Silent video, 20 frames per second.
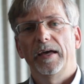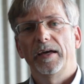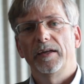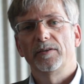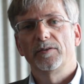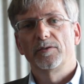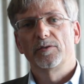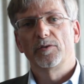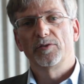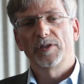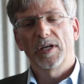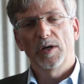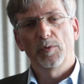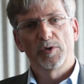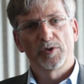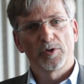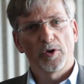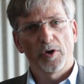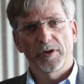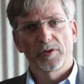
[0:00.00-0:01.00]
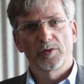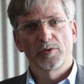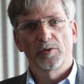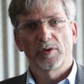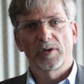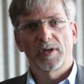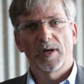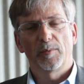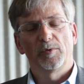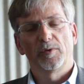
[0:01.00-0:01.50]
and today we're talking to
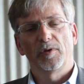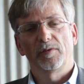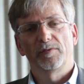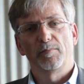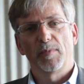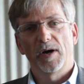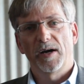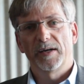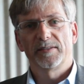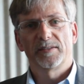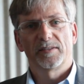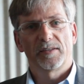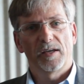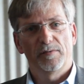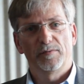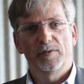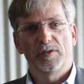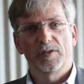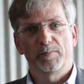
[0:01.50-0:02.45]
a couple of mine safety